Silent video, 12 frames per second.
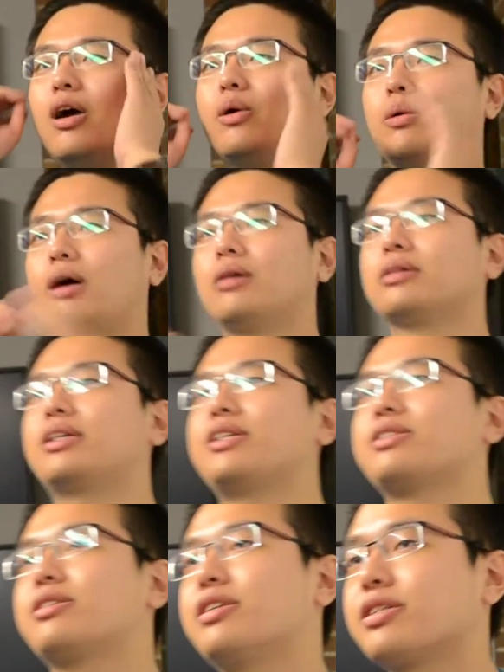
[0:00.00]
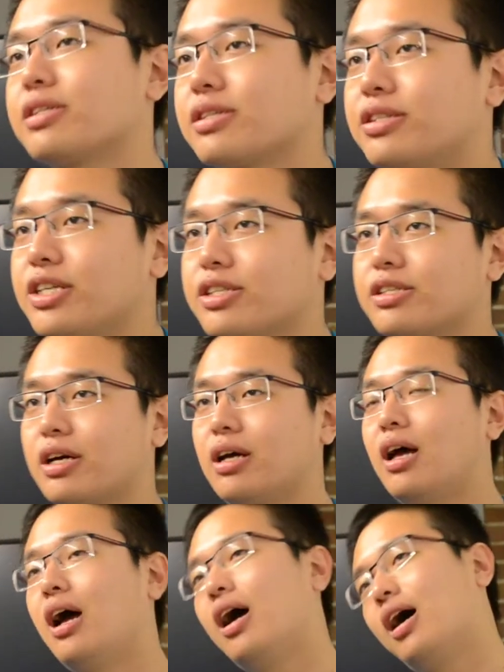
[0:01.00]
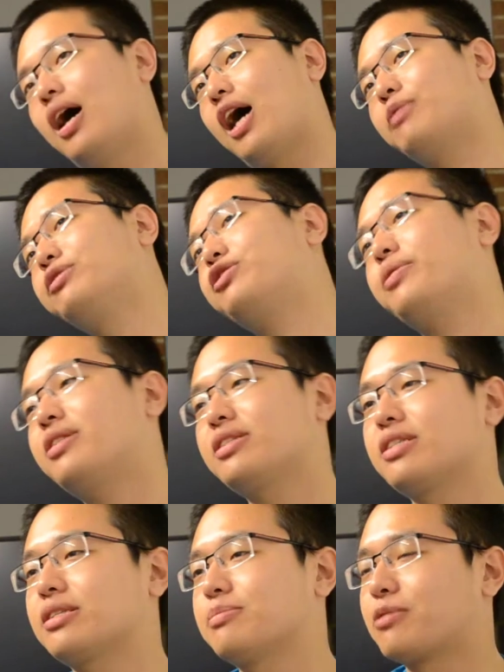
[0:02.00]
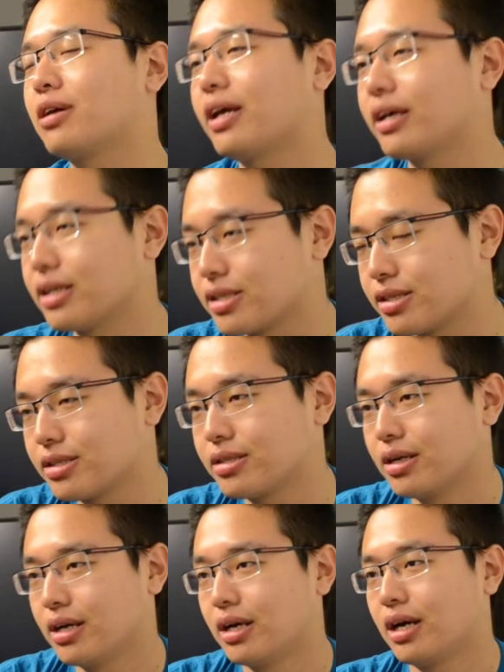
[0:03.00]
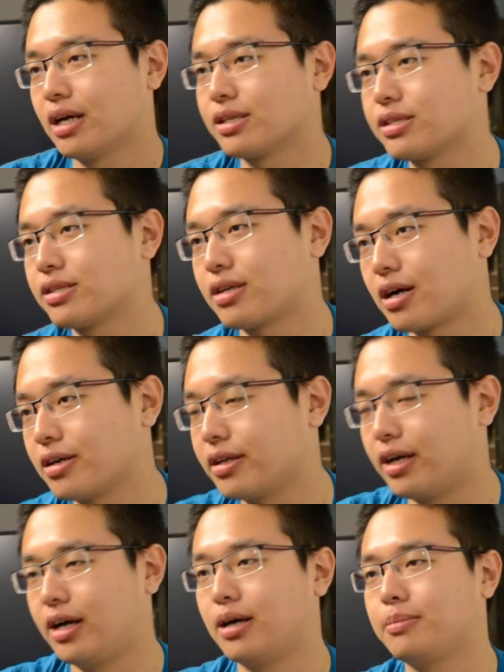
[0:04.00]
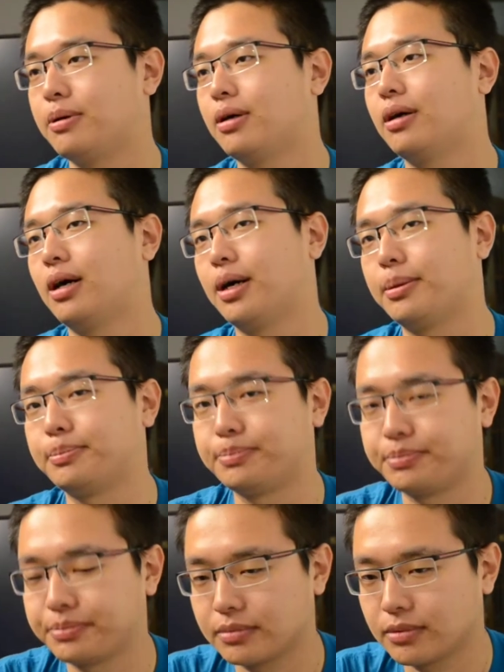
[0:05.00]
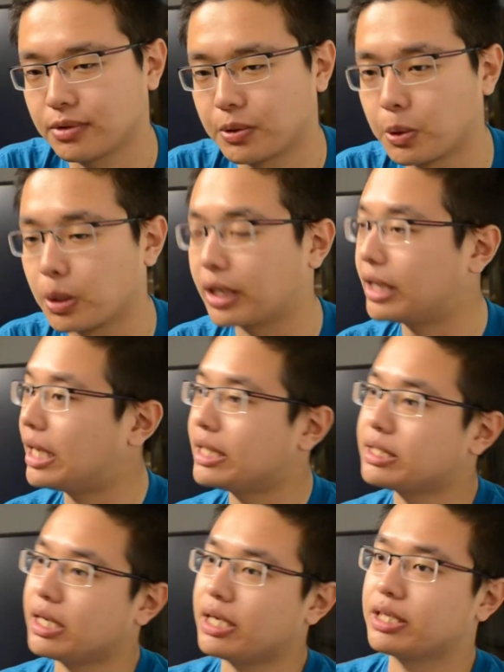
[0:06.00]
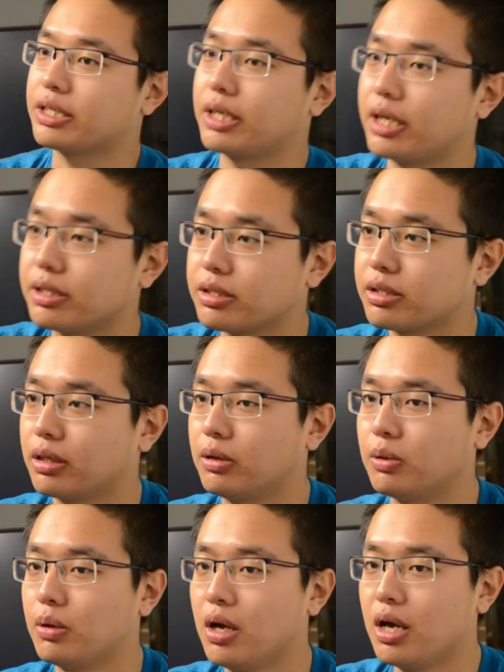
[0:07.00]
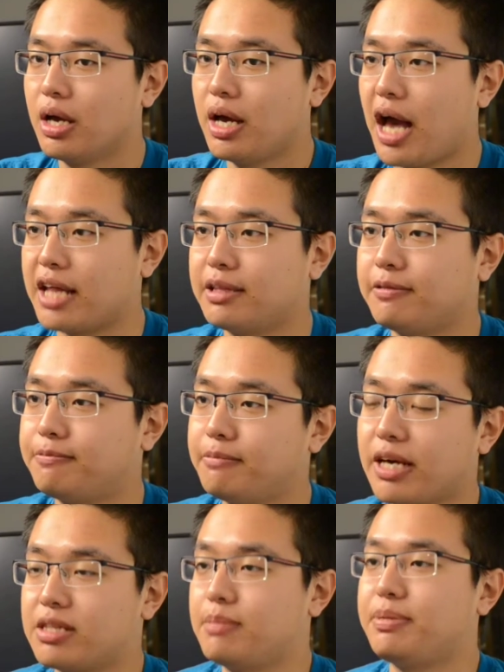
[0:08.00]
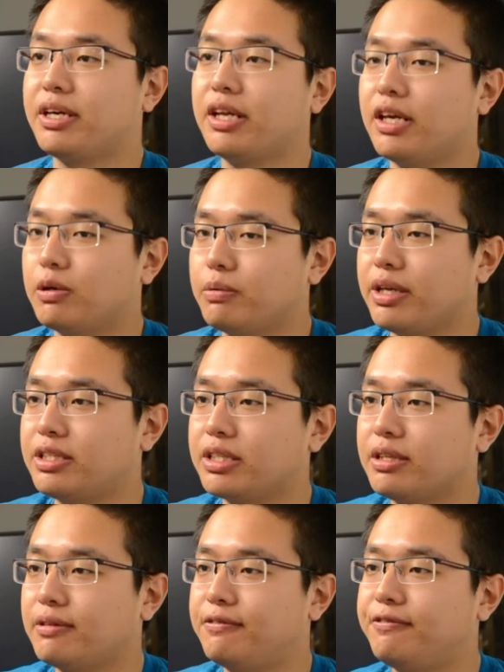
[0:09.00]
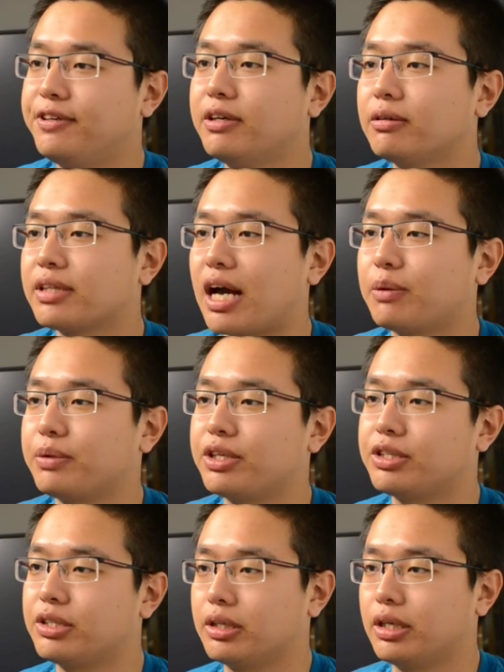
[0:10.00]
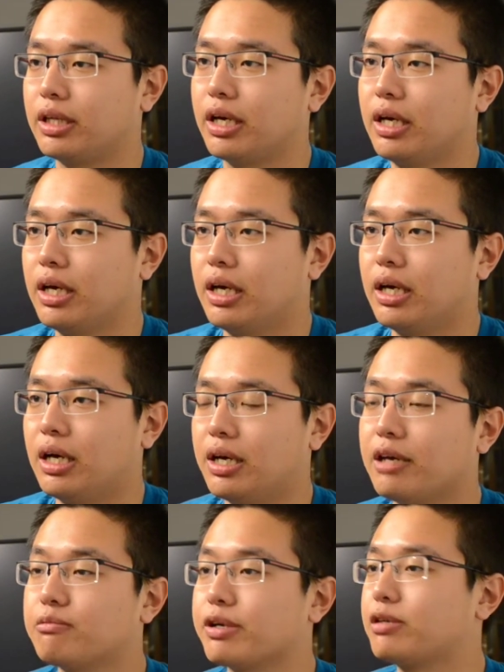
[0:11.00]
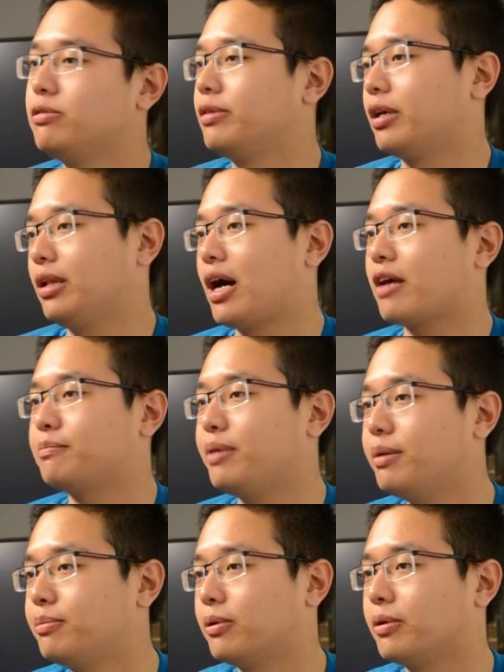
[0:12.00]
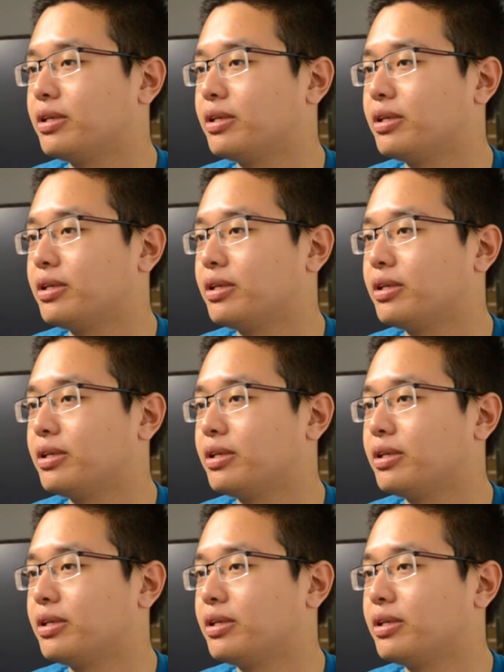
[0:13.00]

Well, because this is just I would treat this as more like a startup organization. So at the beginning, we didn't feel that we should recruit a lot of people.